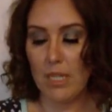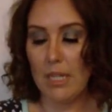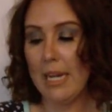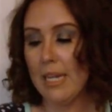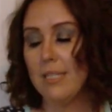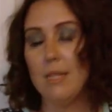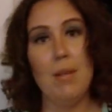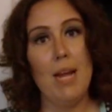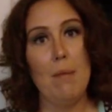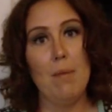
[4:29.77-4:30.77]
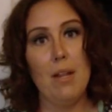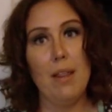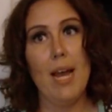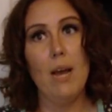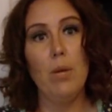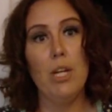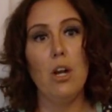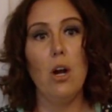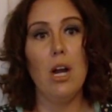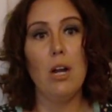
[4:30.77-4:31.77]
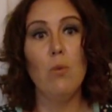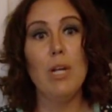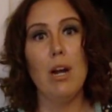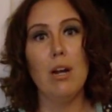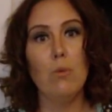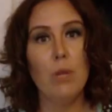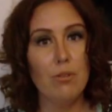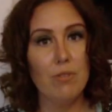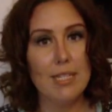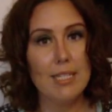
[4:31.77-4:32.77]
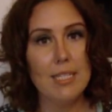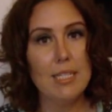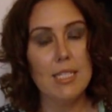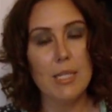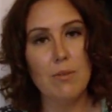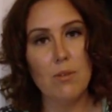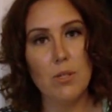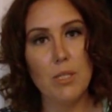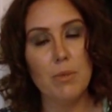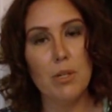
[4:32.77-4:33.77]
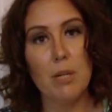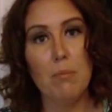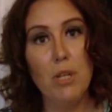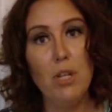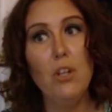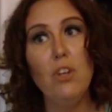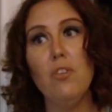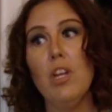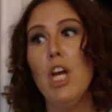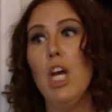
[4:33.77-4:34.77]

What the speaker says: in case something happened to that one, or we're renting, so of course we're gonna move.